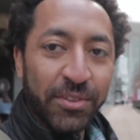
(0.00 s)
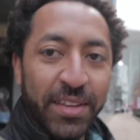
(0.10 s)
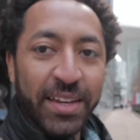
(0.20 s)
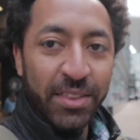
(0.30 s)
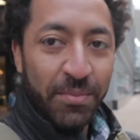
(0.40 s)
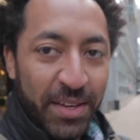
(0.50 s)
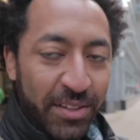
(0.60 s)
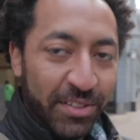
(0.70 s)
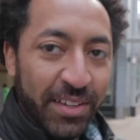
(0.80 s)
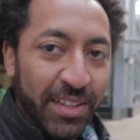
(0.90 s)
We're taking the
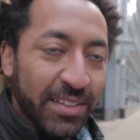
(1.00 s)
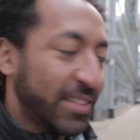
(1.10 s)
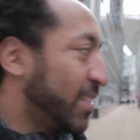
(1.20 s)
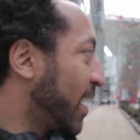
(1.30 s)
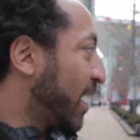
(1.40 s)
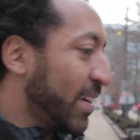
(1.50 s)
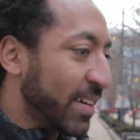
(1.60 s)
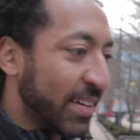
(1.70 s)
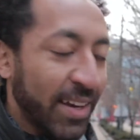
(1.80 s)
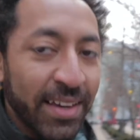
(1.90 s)
big city today.
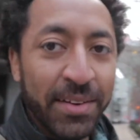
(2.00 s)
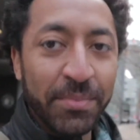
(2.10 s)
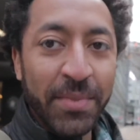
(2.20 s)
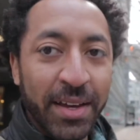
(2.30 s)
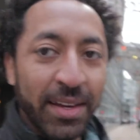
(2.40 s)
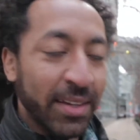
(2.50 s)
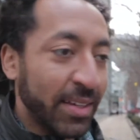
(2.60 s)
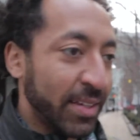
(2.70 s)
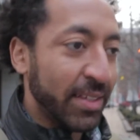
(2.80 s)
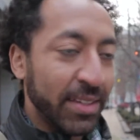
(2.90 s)
I am
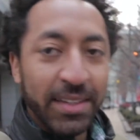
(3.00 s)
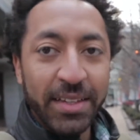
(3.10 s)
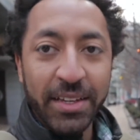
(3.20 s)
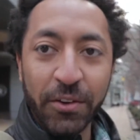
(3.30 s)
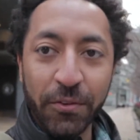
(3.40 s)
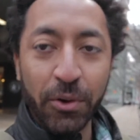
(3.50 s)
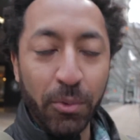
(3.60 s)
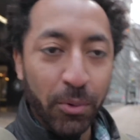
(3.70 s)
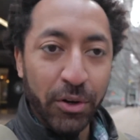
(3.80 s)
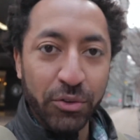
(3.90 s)
here for a
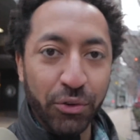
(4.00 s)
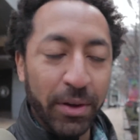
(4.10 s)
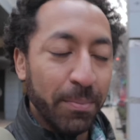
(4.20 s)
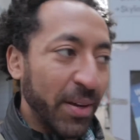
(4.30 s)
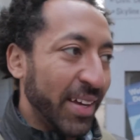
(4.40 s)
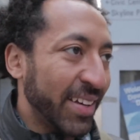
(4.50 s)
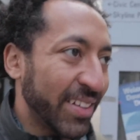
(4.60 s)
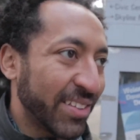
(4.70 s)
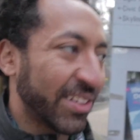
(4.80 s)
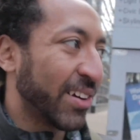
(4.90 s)
work trip,
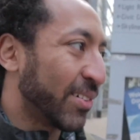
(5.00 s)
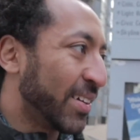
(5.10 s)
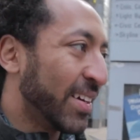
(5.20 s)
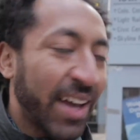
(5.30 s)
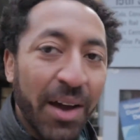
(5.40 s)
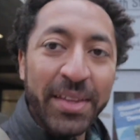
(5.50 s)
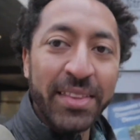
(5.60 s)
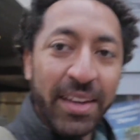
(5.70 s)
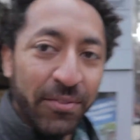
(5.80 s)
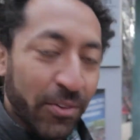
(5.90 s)
so I'm
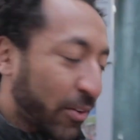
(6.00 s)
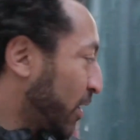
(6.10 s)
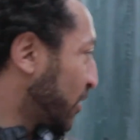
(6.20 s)
in Denver.